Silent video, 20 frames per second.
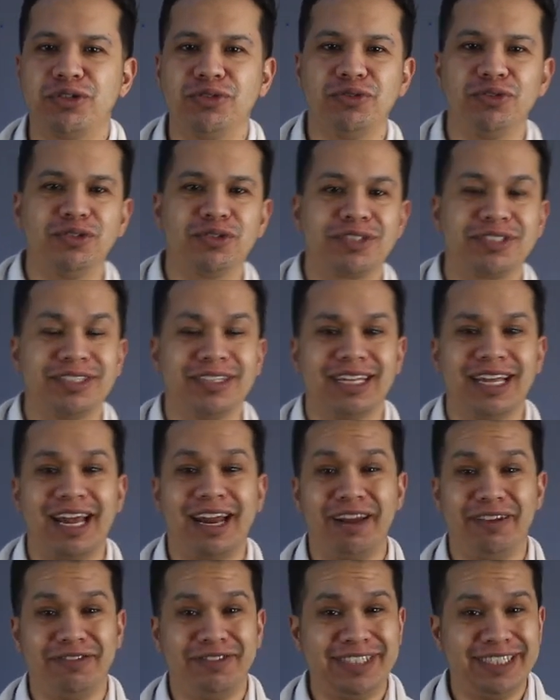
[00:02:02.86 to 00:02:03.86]
shoe looks
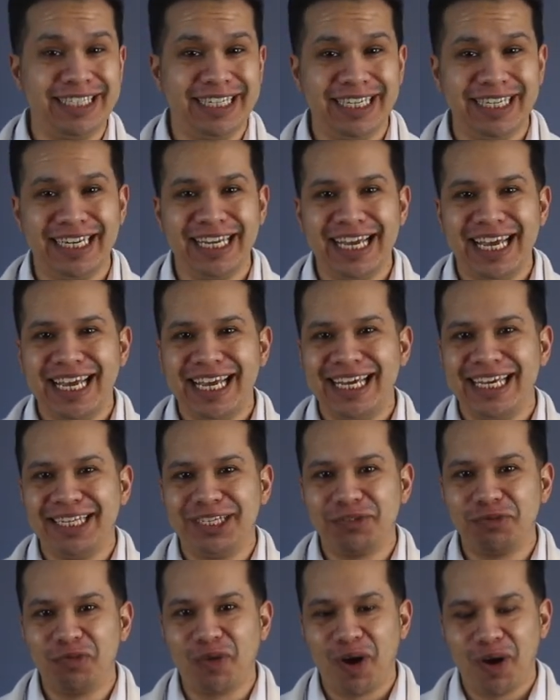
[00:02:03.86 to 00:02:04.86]
that I've seen
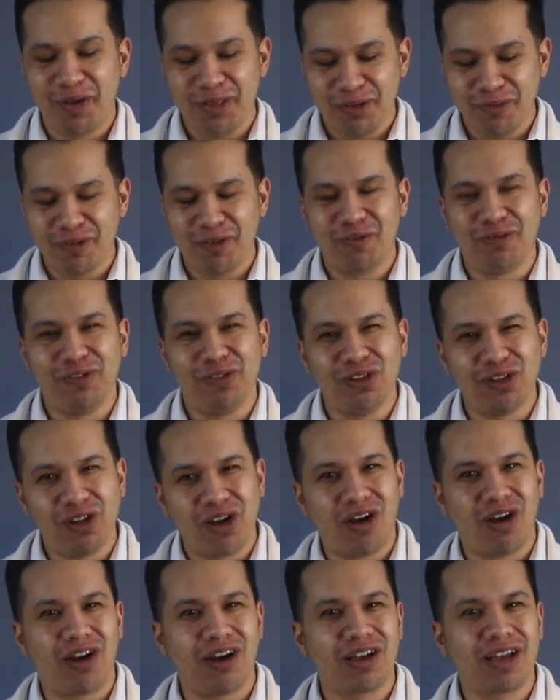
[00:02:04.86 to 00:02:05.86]
is wearing them with
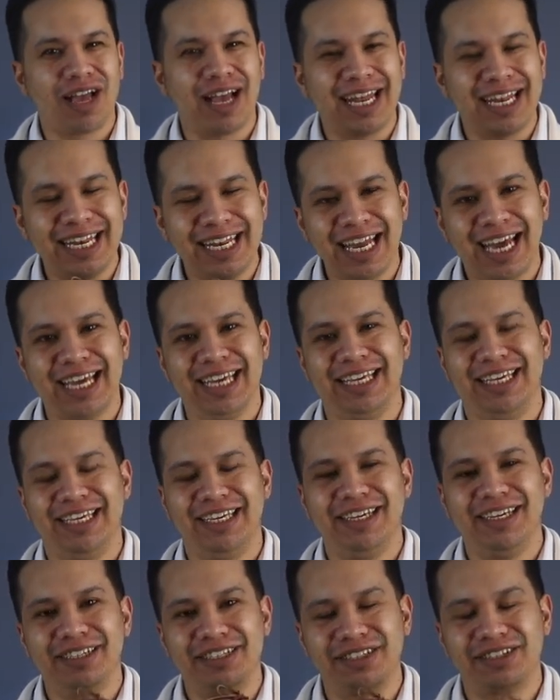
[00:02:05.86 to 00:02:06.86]
long
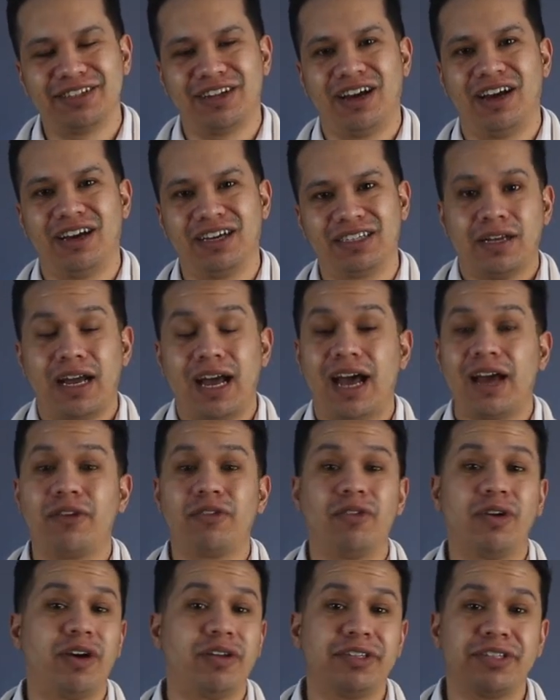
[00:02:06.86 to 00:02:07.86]
Nike socks. I
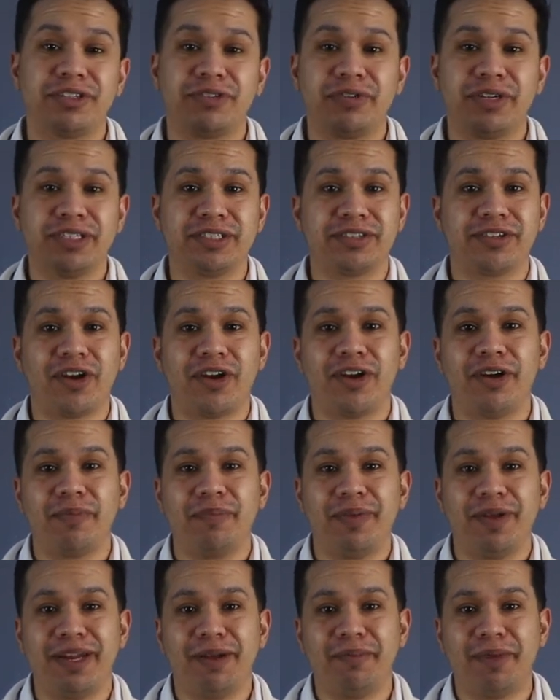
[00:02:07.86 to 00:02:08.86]
don't know how this trend
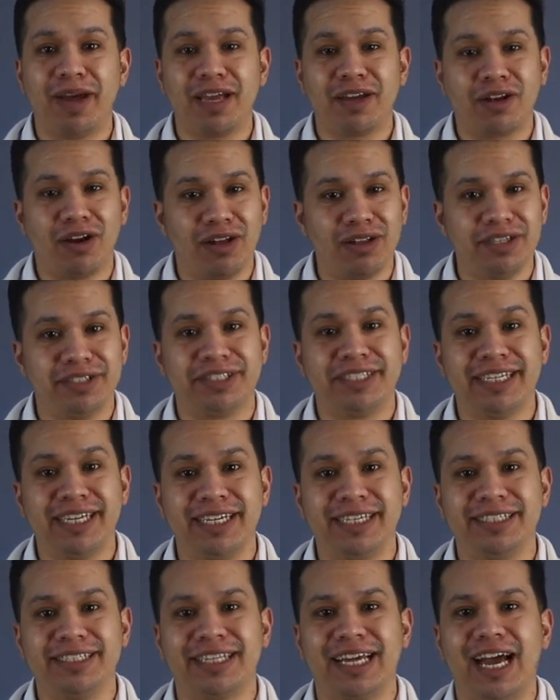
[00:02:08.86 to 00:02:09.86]
started, but in my college
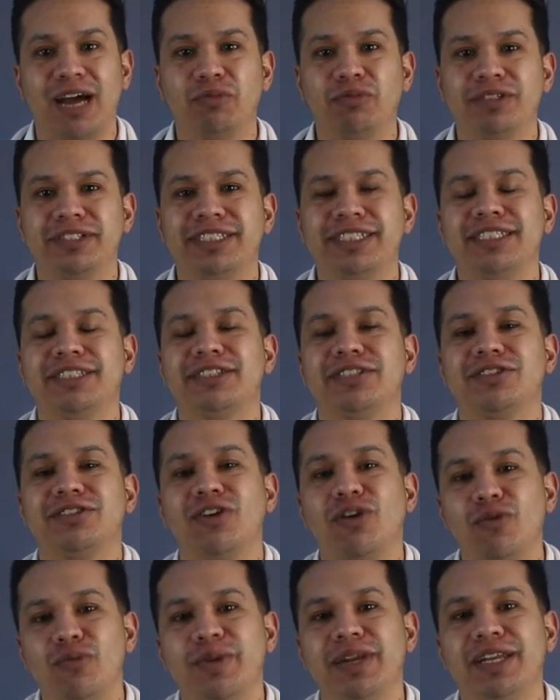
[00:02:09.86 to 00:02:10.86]
days, I would see
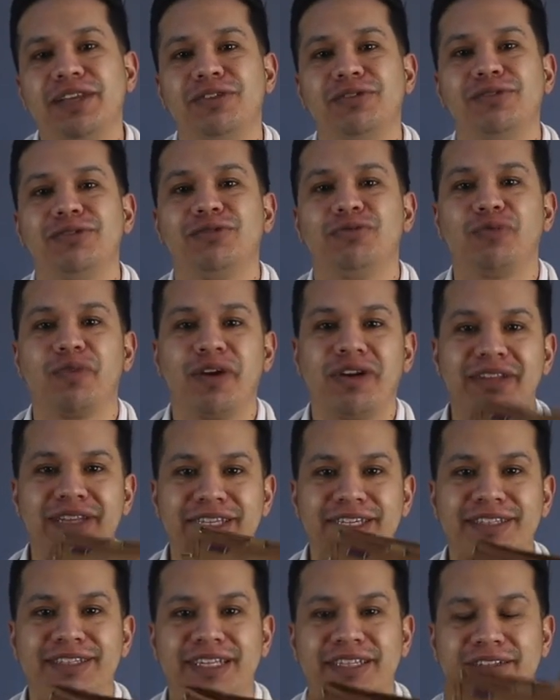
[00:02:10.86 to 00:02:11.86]
so many dudes wearing
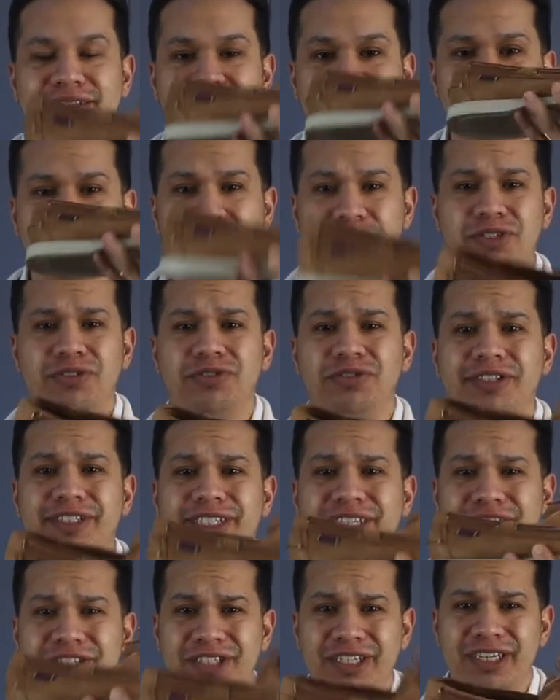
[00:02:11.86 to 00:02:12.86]
these as lifting shoes
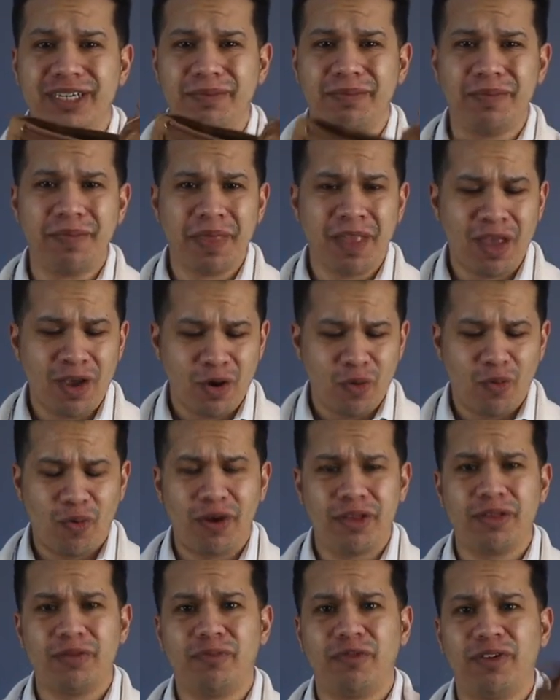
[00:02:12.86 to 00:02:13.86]
in the gym,
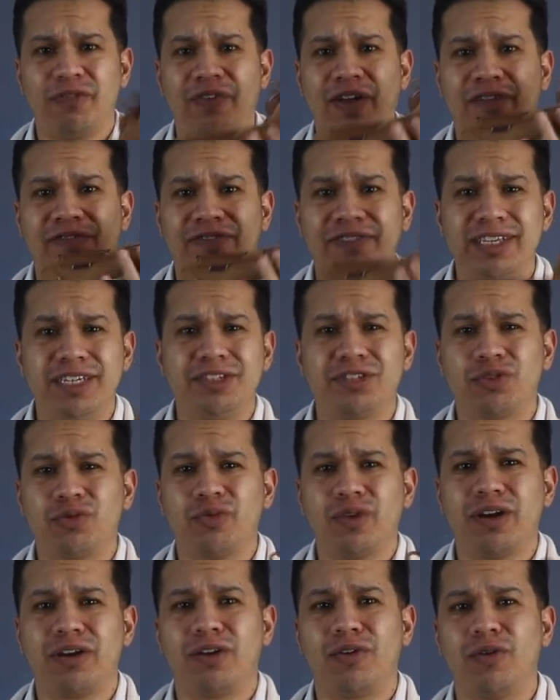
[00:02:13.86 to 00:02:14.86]
wear them with athleisure
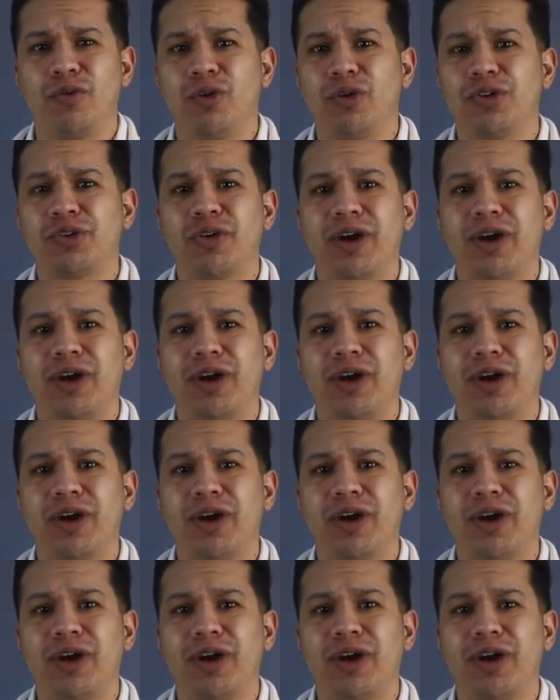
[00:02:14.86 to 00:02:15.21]
wear, or